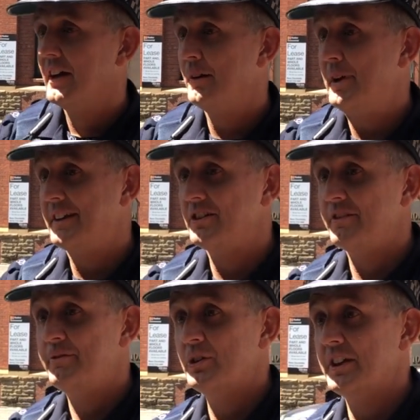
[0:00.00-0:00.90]
About
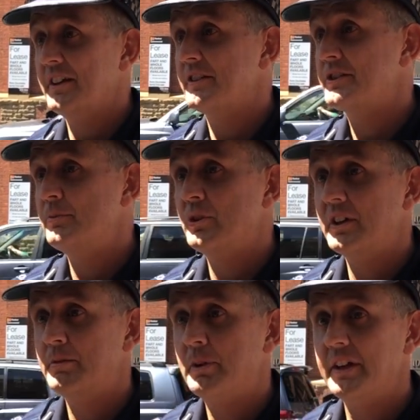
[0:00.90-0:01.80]
9:40 this
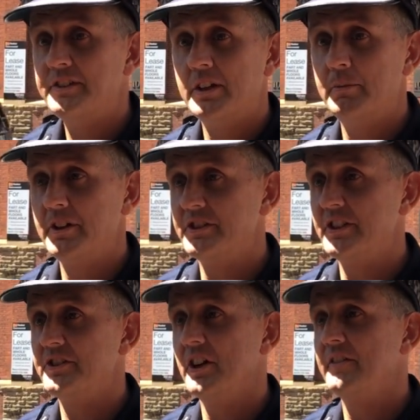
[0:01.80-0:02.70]
morning, police and
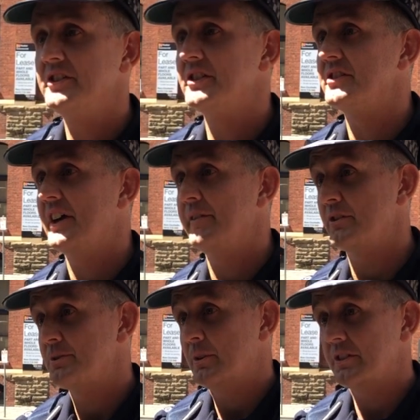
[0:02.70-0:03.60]
emergency services have
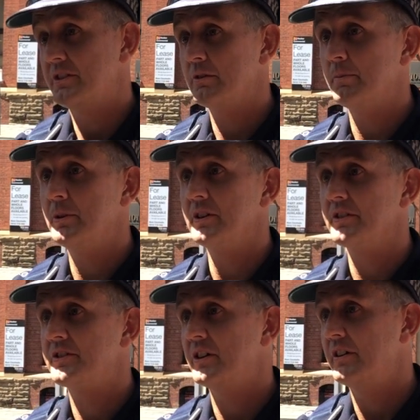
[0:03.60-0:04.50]
responded to
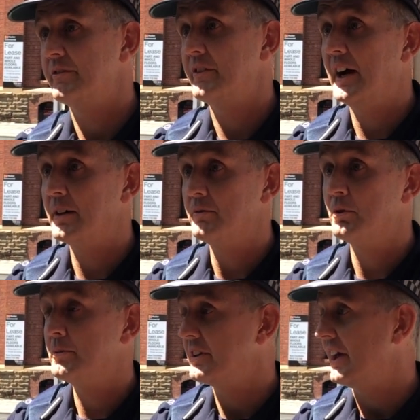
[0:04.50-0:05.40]
reports of a
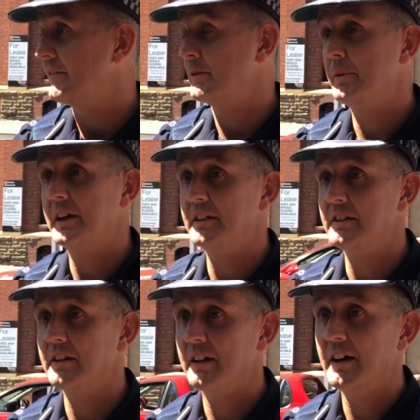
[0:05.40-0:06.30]
woman having been
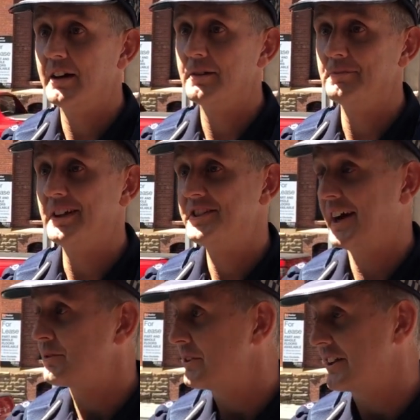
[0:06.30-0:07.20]

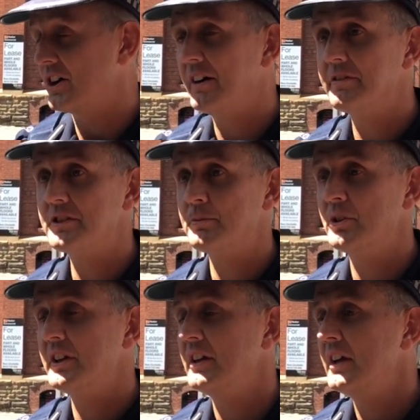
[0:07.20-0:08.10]
attacked with a knife this
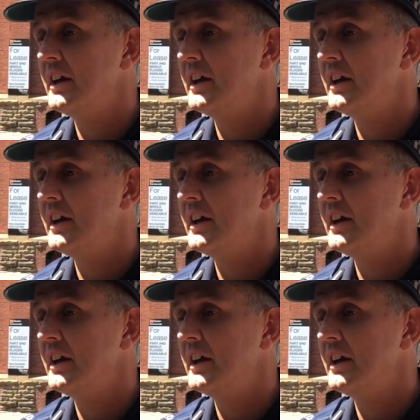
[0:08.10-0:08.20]
morning.